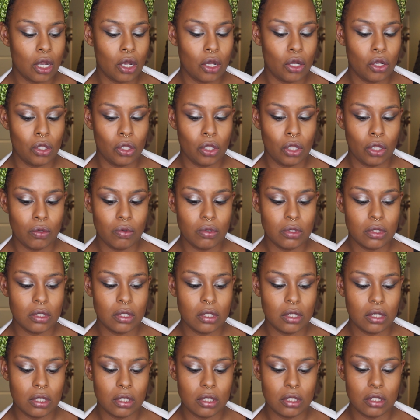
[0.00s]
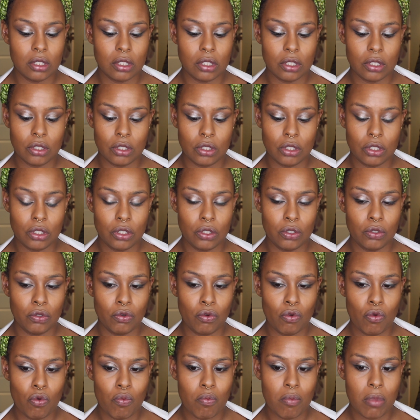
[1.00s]
closest
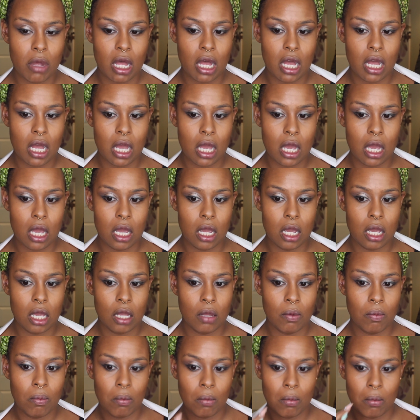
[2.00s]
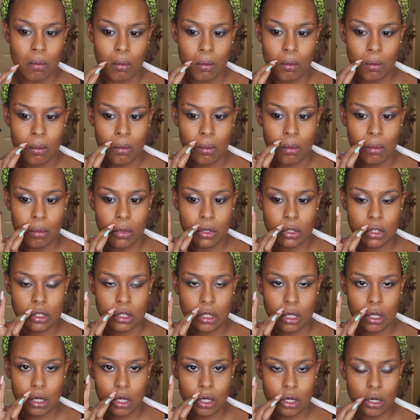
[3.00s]
to my,
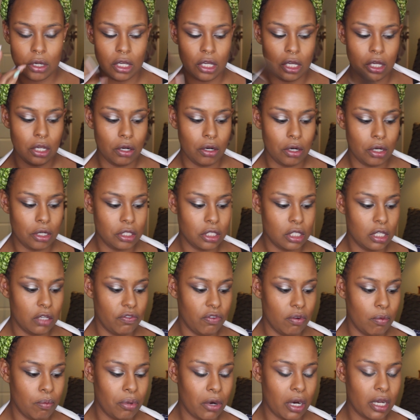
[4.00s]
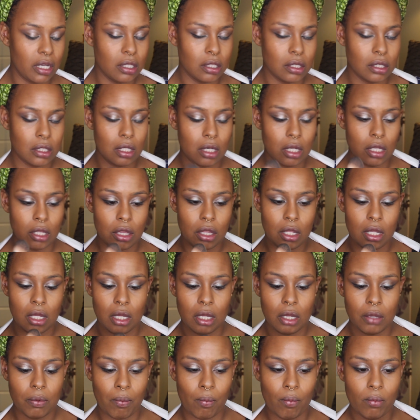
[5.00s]
start under here and see if it brightens
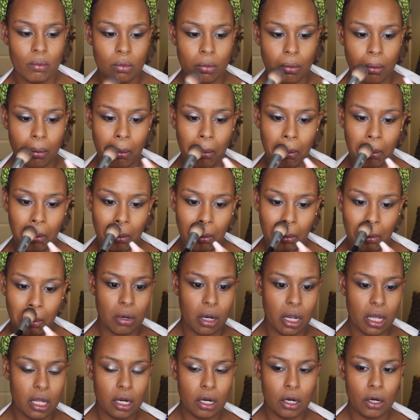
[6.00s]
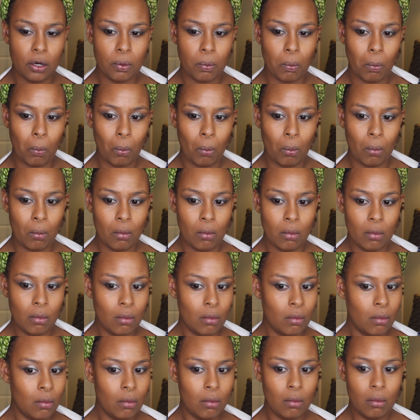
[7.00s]
anything. Brighter?
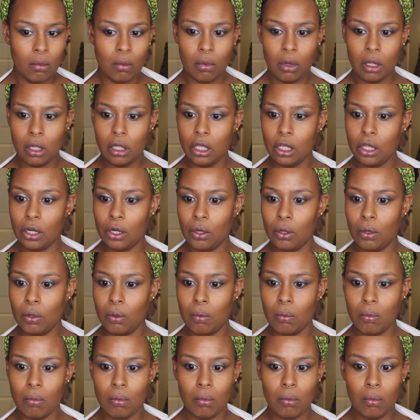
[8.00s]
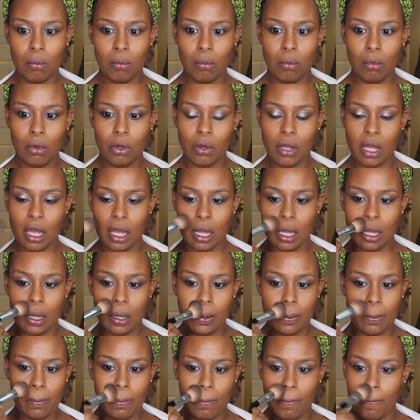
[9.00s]
Little.
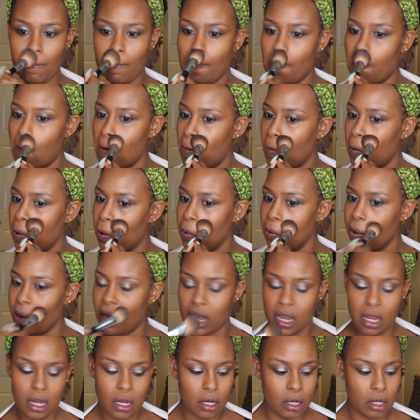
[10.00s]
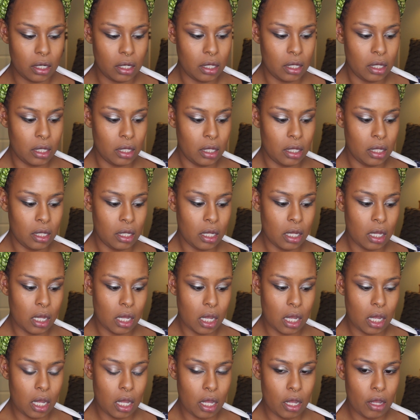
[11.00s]
Okay. All right.
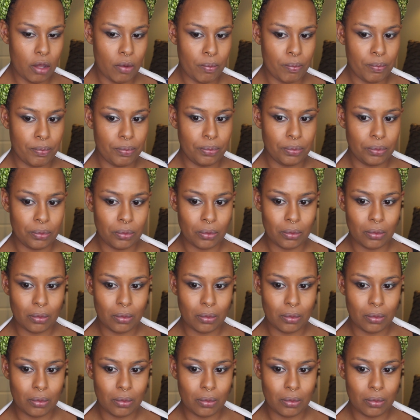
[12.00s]
I'm